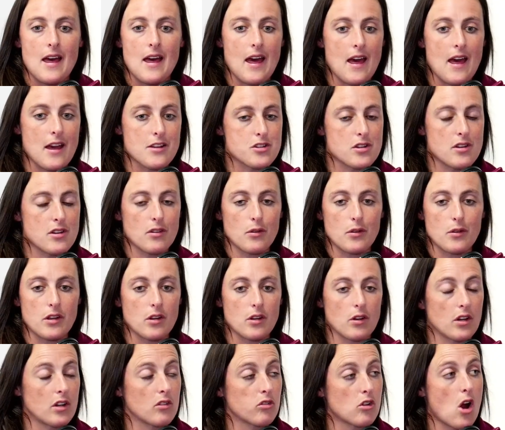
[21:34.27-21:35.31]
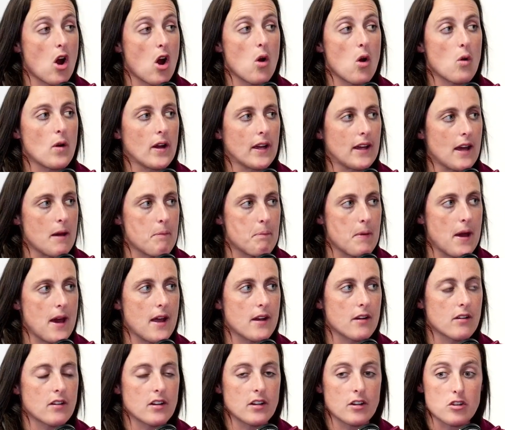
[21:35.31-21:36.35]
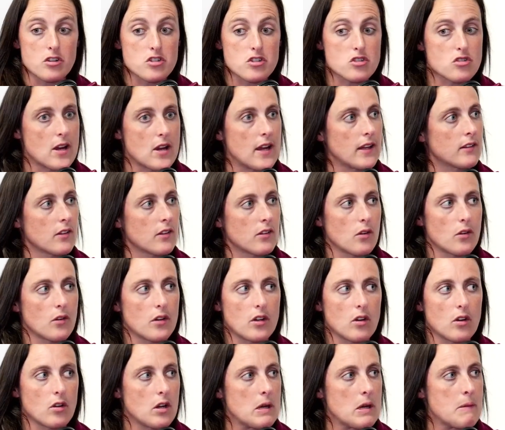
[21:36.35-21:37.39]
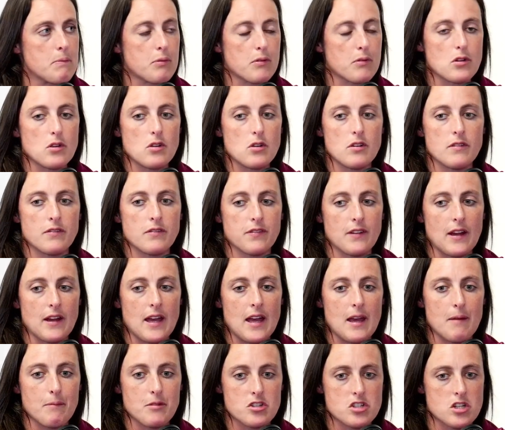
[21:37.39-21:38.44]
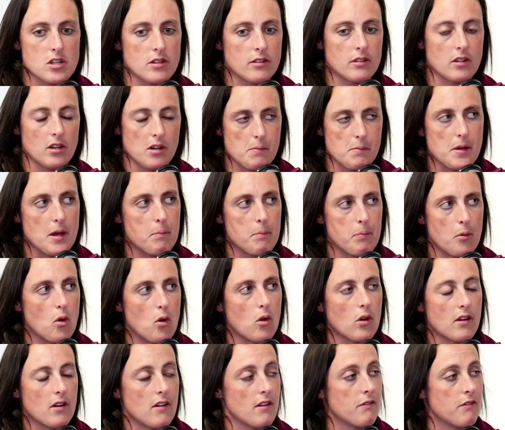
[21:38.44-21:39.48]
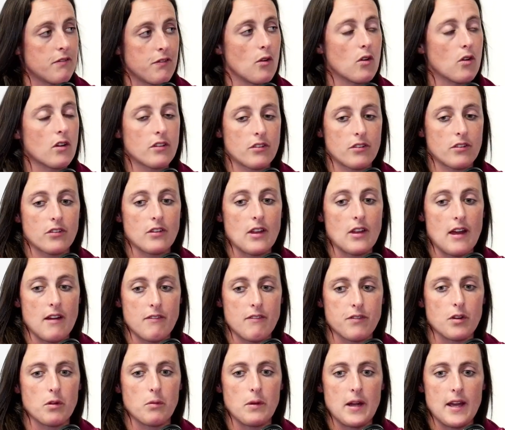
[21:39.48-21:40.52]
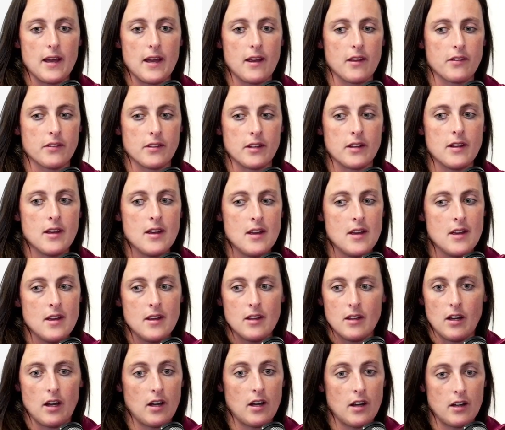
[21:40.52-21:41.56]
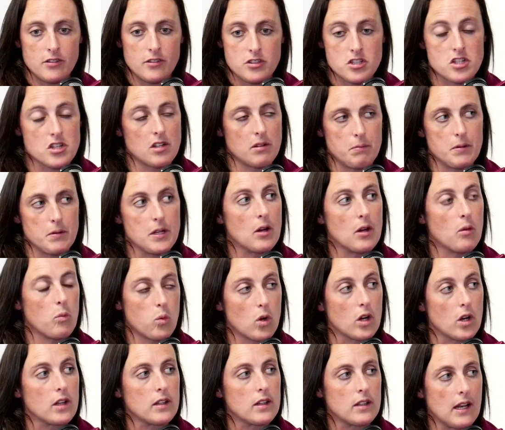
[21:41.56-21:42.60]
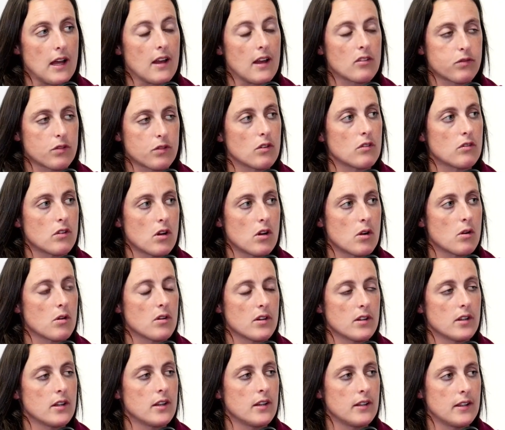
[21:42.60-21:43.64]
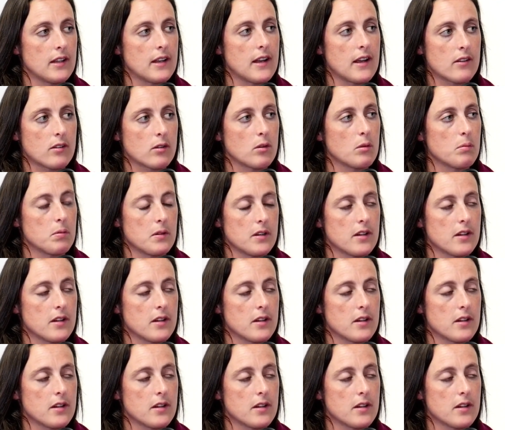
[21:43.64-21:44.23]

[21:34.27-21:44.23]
Uh, she's only going to grow and get better, and her strength is only going to improve. Um, and she's going to be a, por a force uh, for Wales, and uh, she'll be a world-class front rower in, in the next